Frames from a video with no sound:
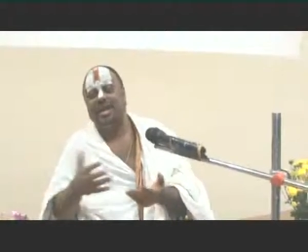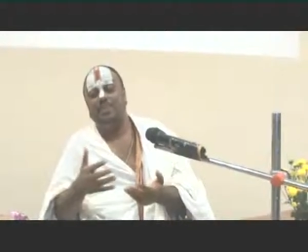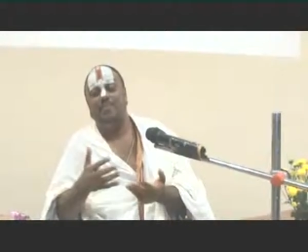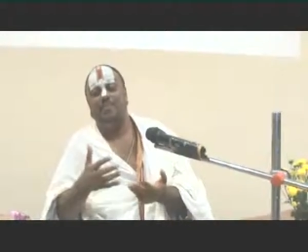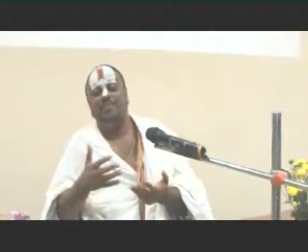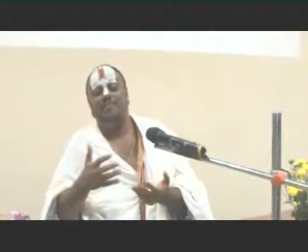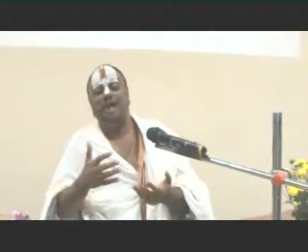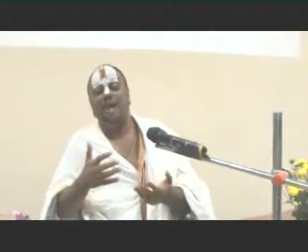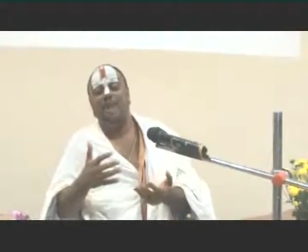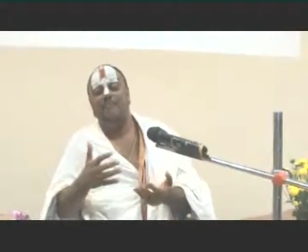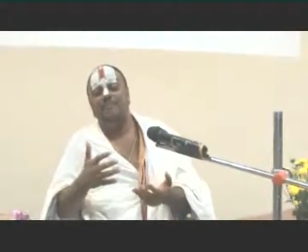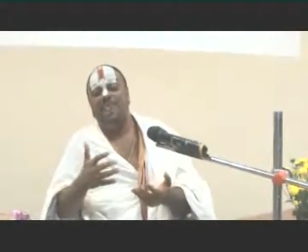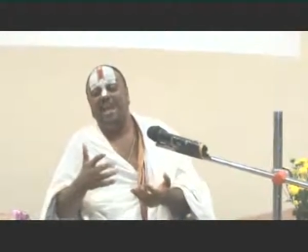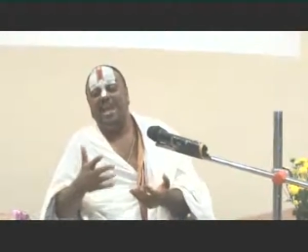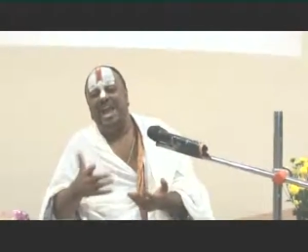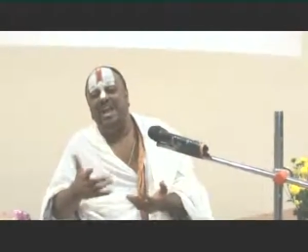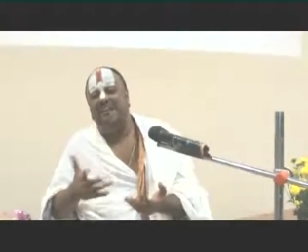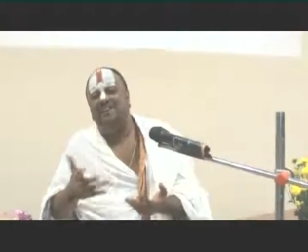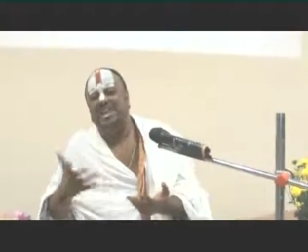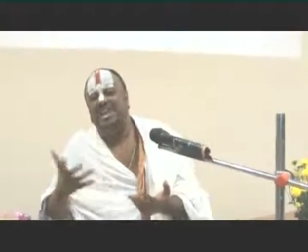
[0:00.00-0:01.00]
So this type of
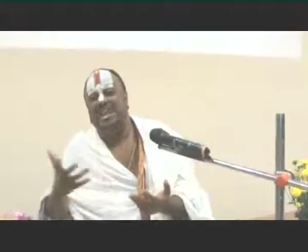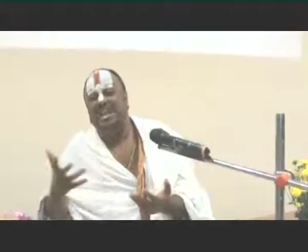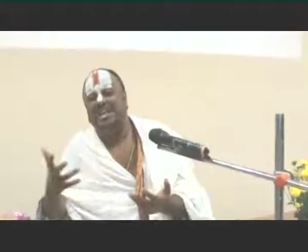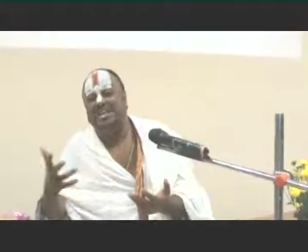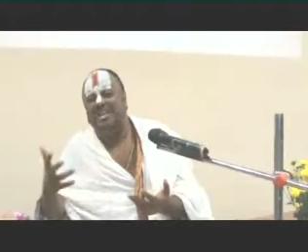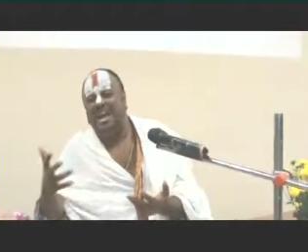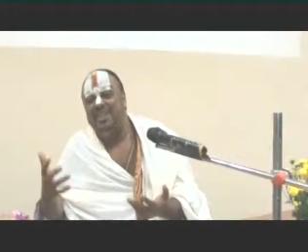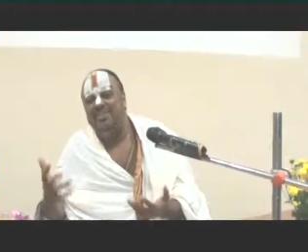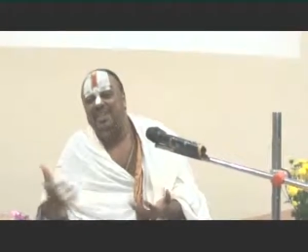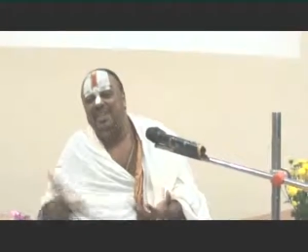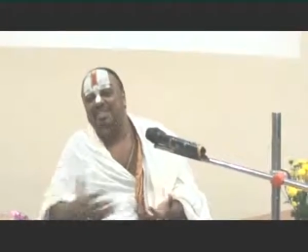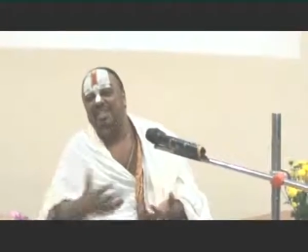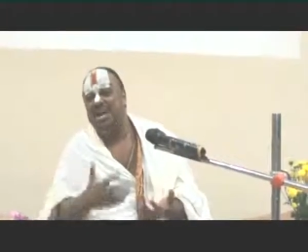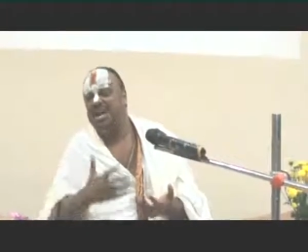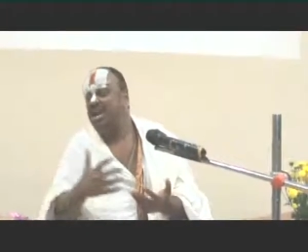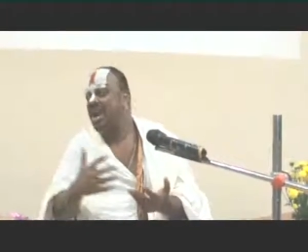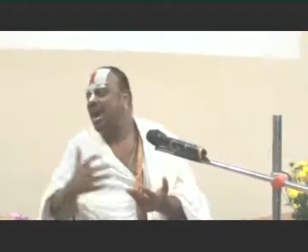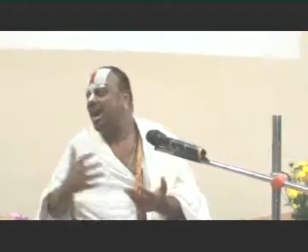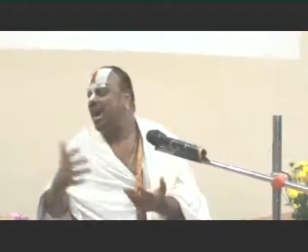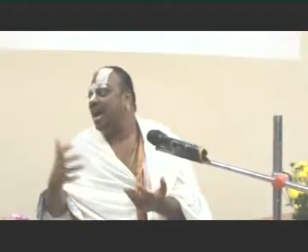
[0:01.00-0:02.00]
behavioral
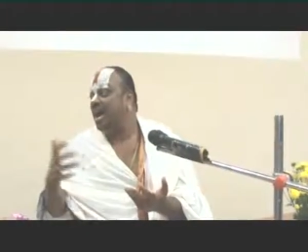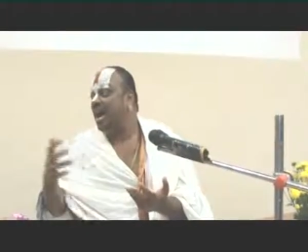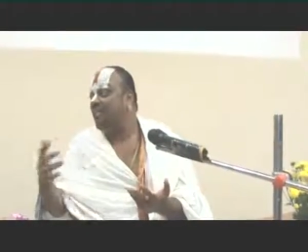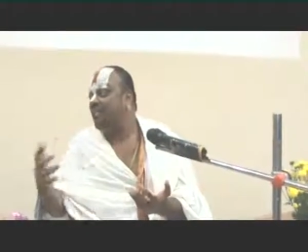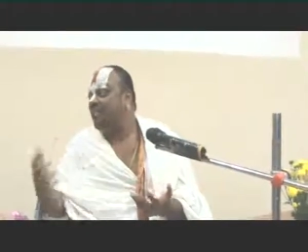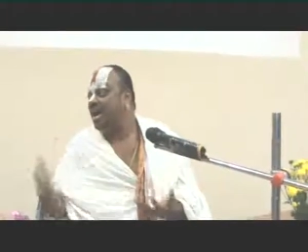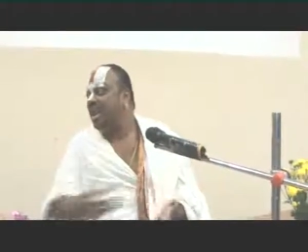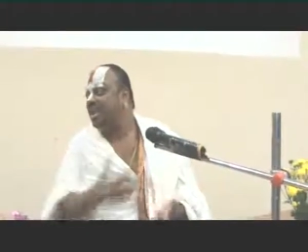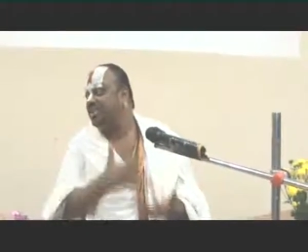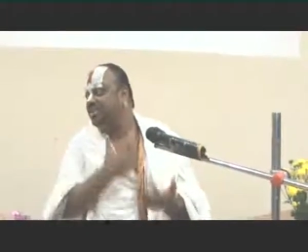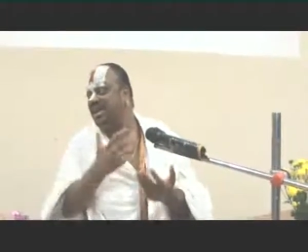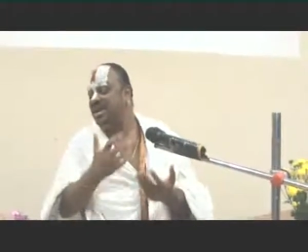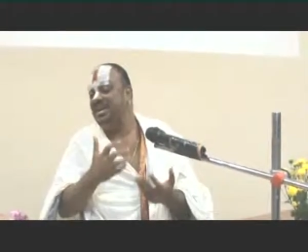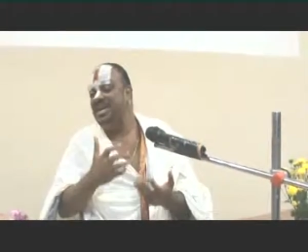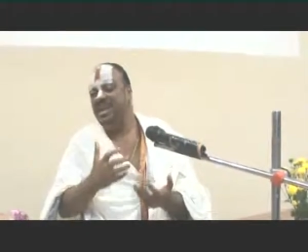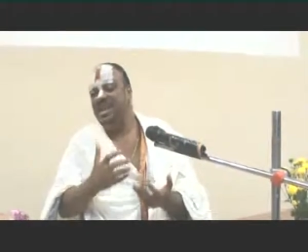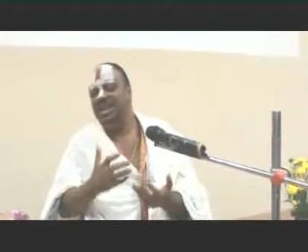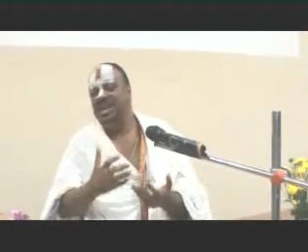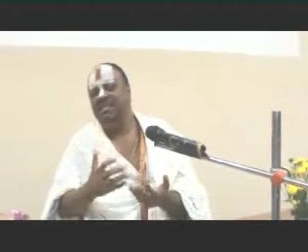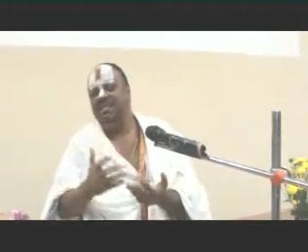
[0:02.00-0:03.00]
diversion or
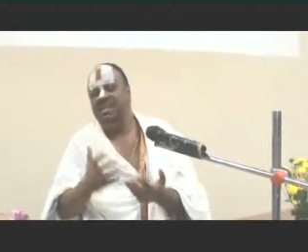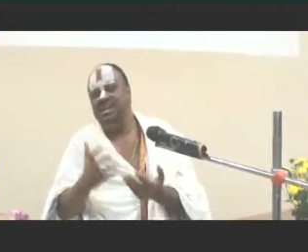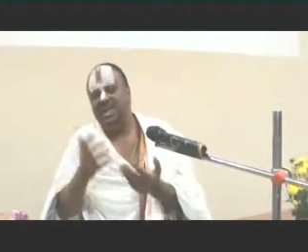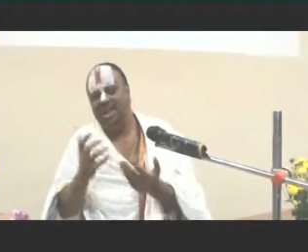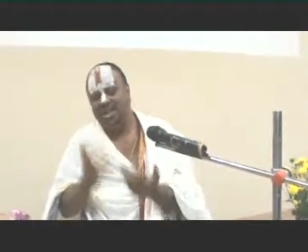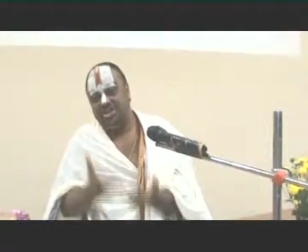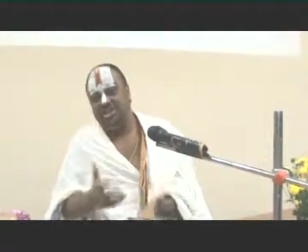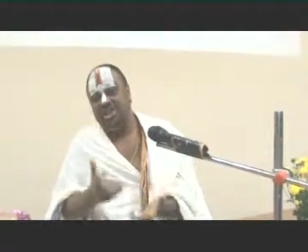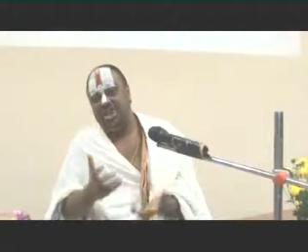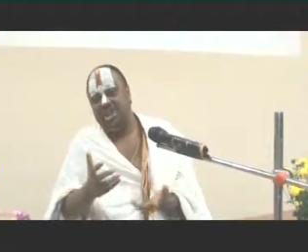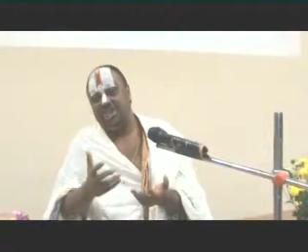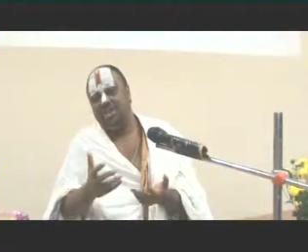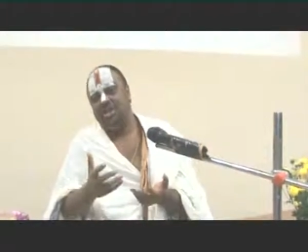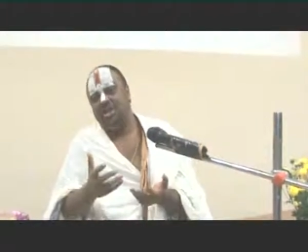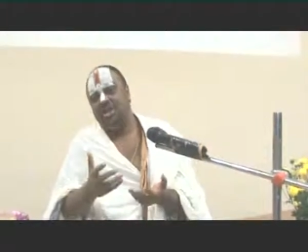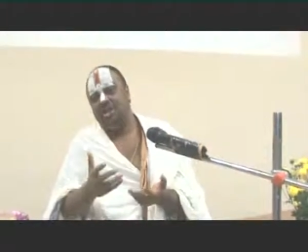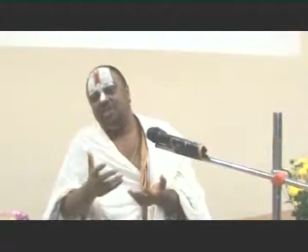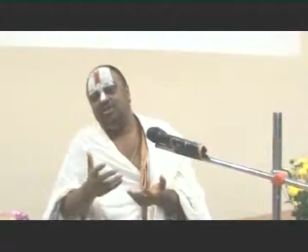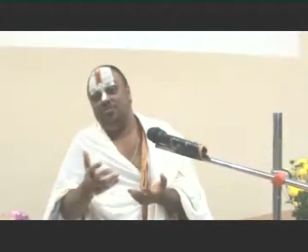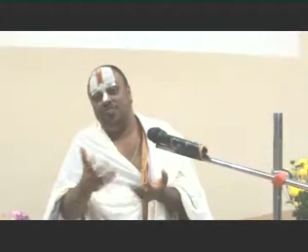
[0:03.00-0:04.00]
aberration in the
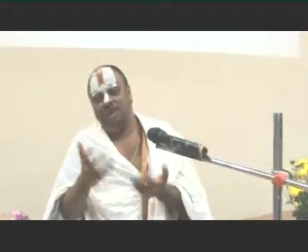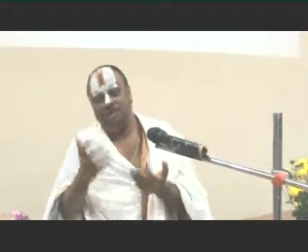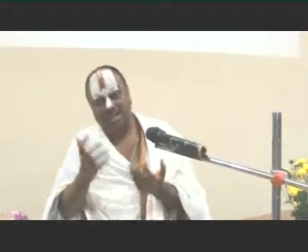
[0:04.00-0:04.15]
nature,